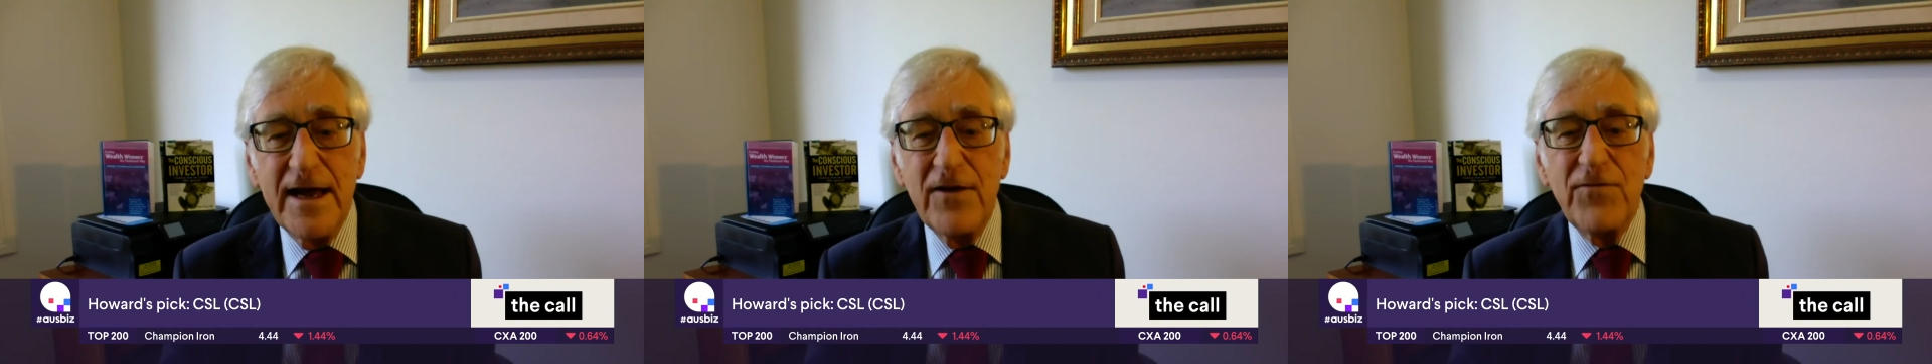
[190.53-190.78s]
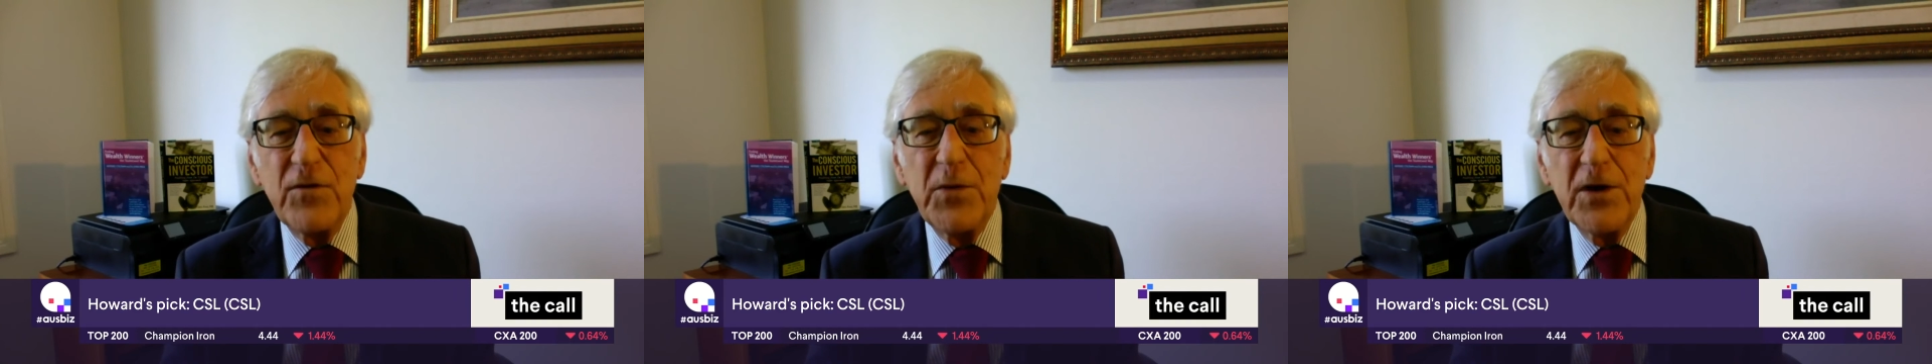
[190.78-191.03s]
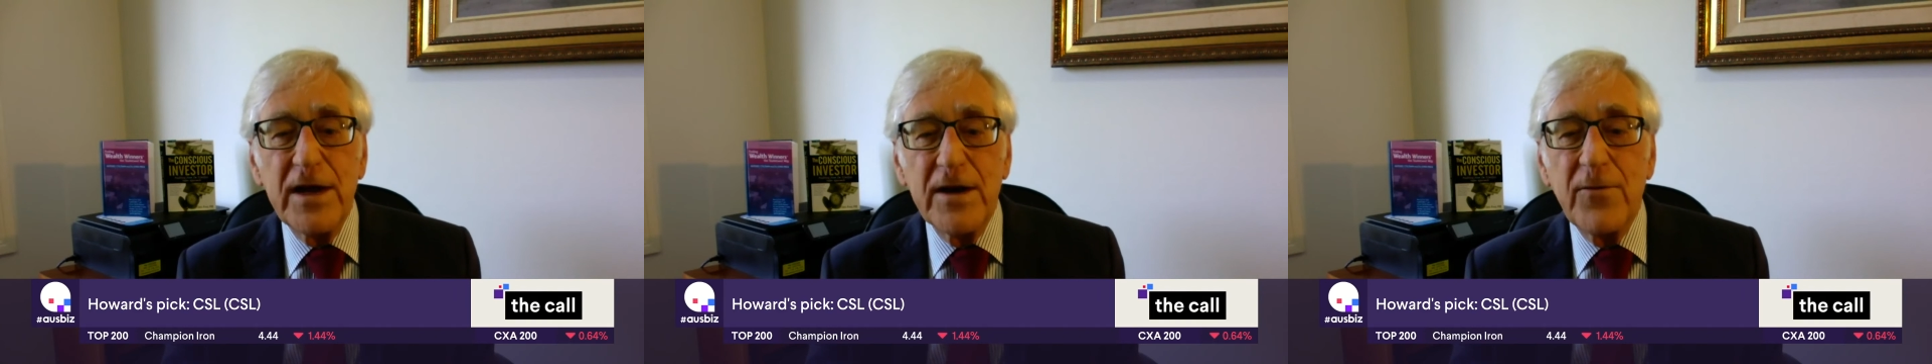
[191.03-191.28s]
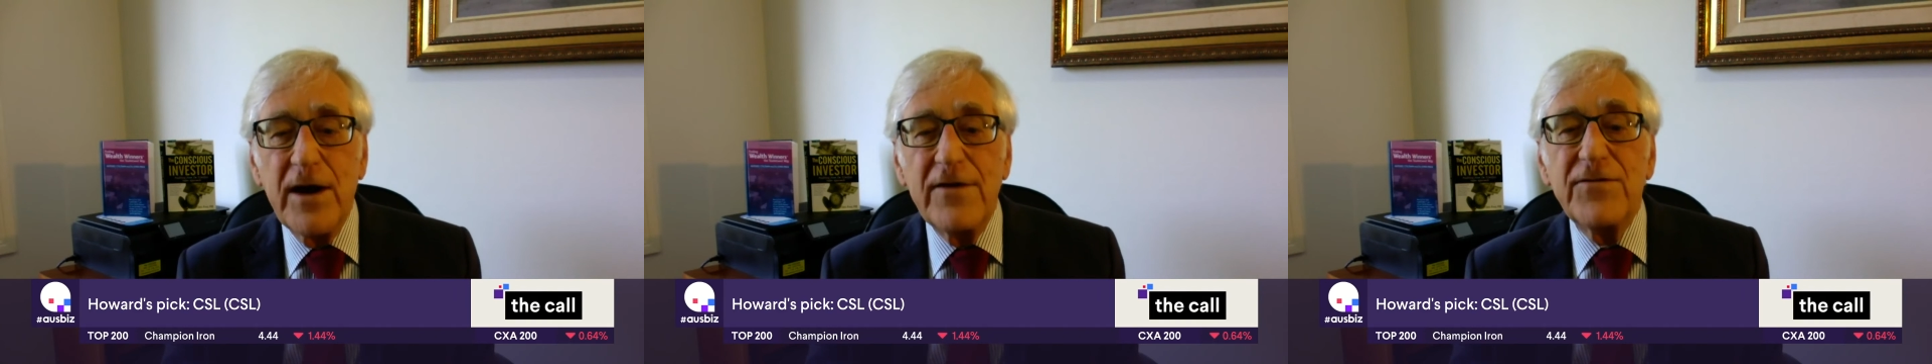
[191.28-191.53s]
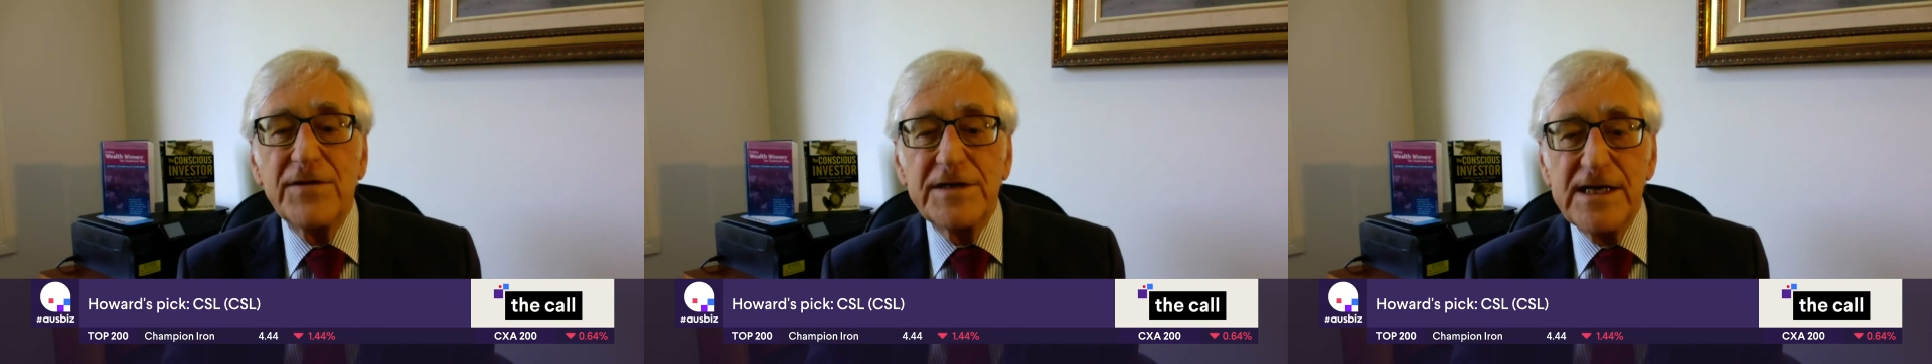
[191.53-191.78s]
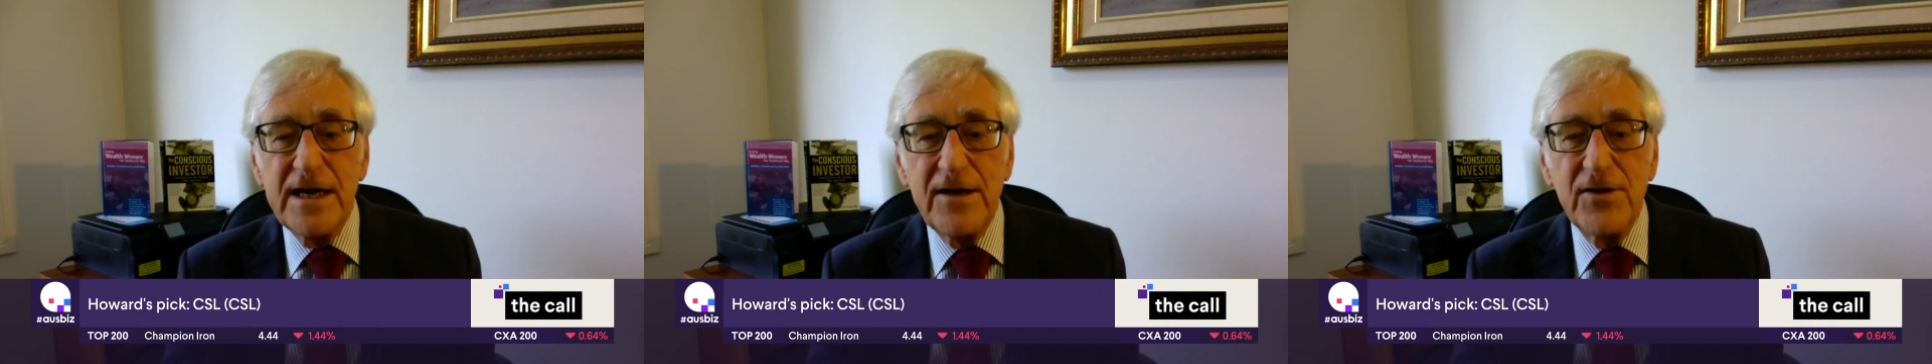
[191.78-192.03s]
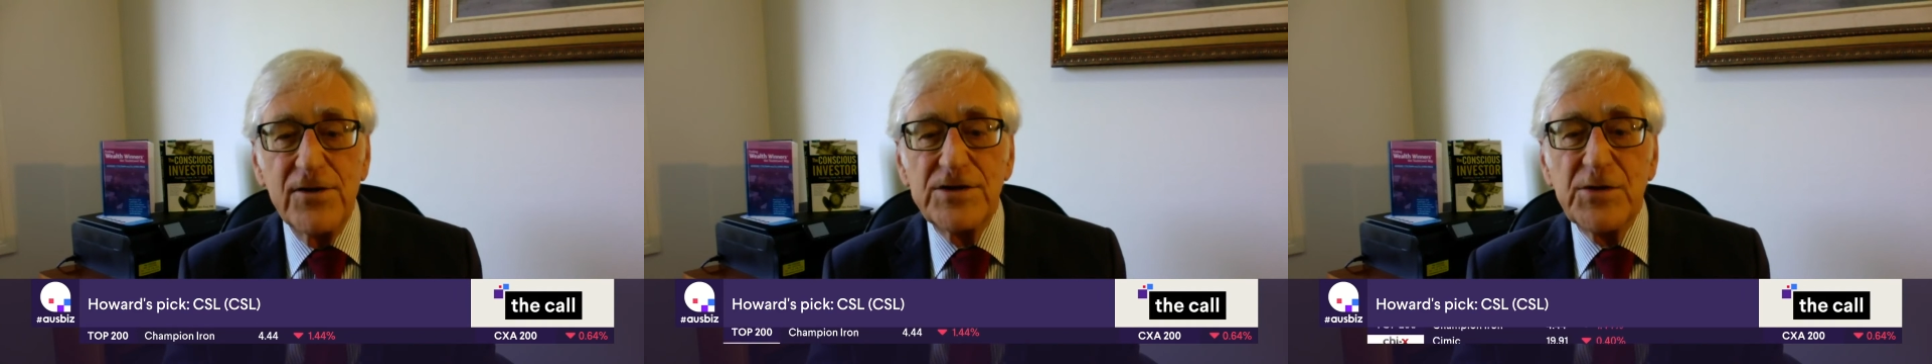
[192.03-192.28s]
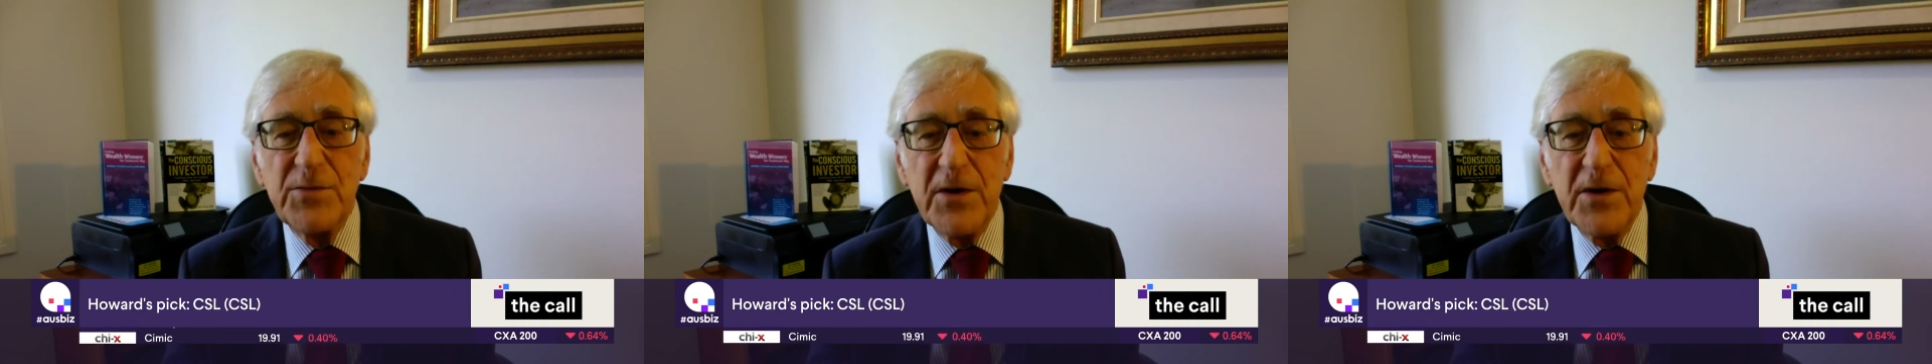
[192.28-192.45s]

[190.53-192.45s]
And if you're putting it away for 10 years,